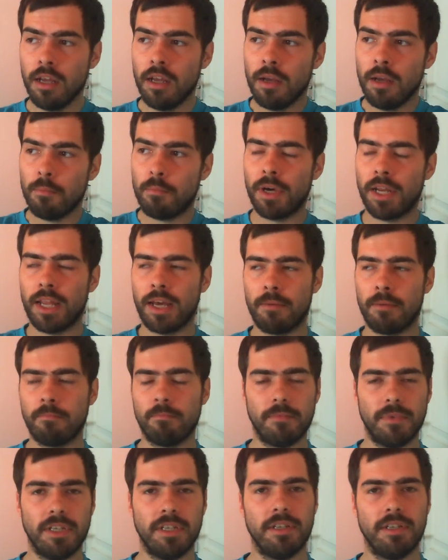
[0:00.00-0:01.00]
but
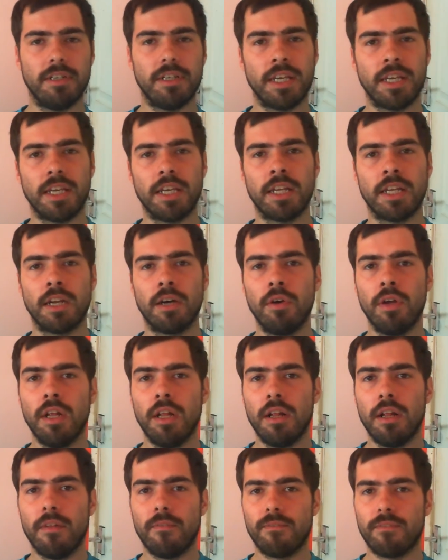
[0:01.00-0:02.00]
you know,
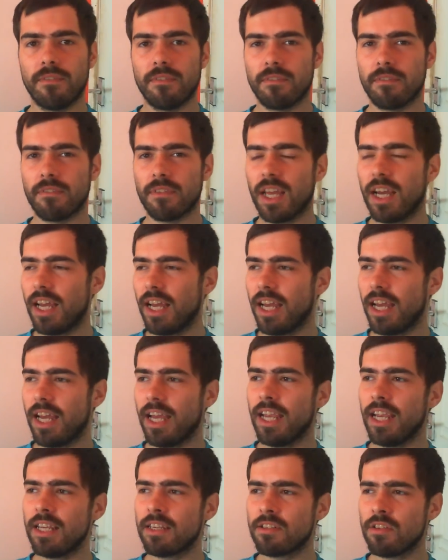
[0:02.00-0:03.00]

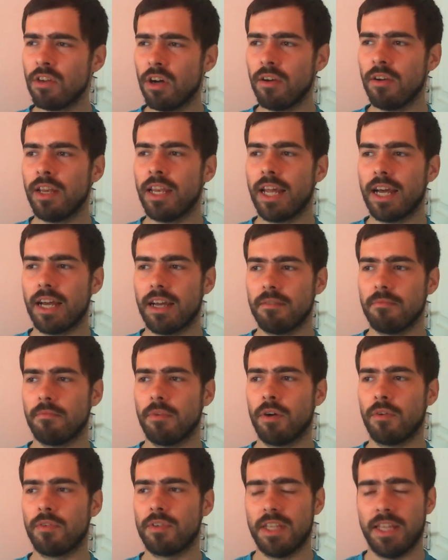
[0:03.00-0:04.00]
he's not only let
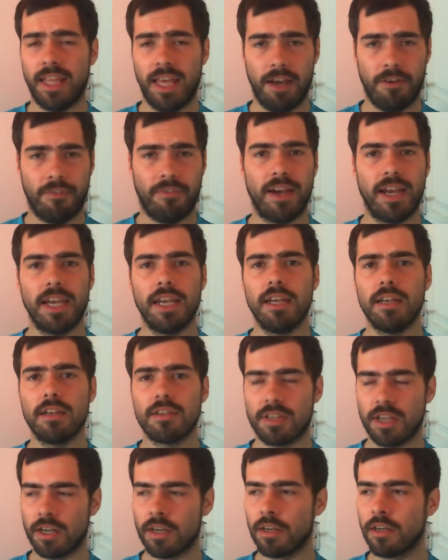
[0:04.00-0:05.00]
obviously the FA,
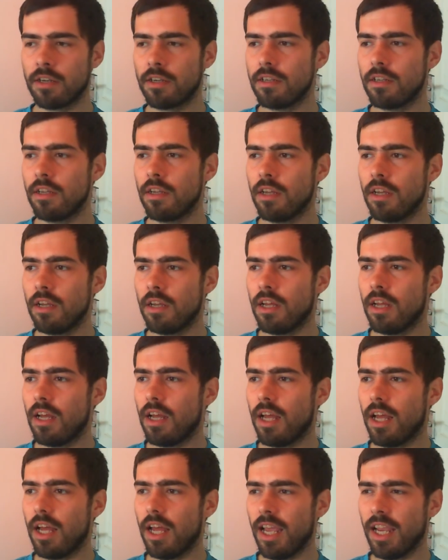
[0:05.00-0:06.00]
Sunderland,
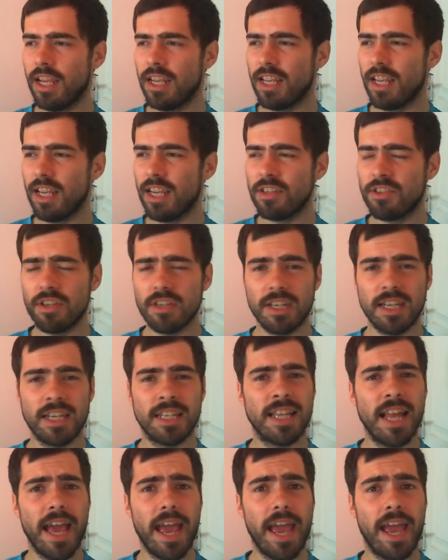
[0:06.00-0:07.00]
he's
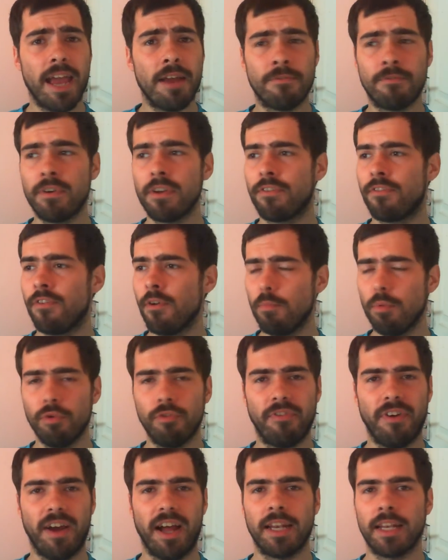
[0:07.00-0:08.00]
let every football
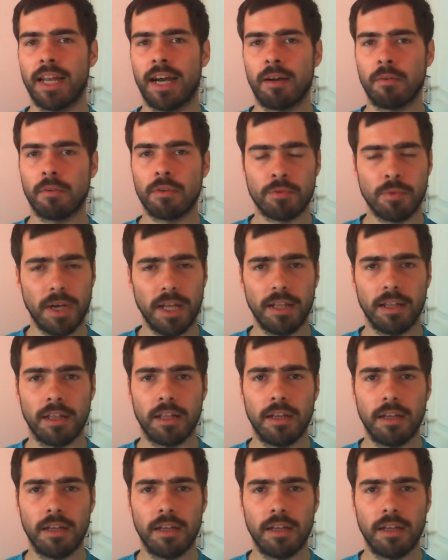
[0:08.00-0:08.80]
fan down as well.